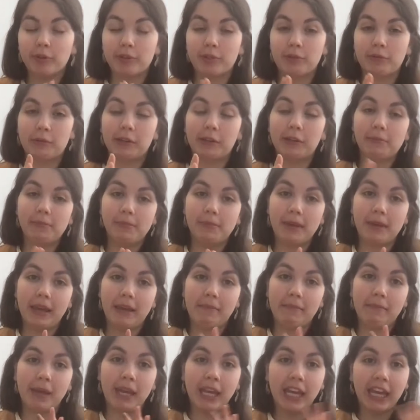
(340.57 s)
So we're going to be
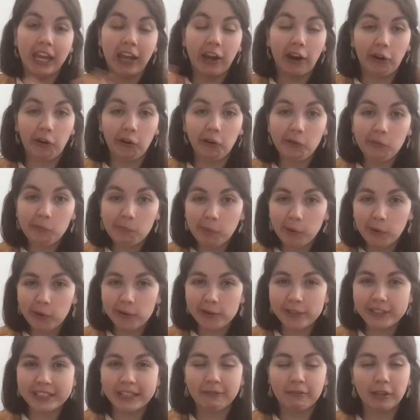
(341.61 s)
making our own
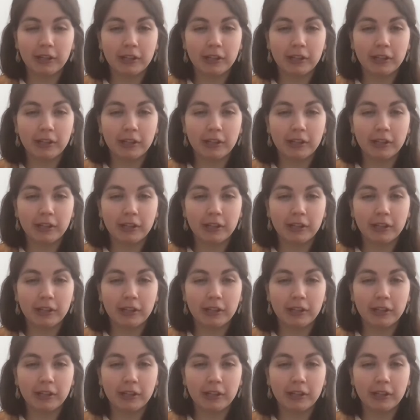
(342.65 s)
bowls that we're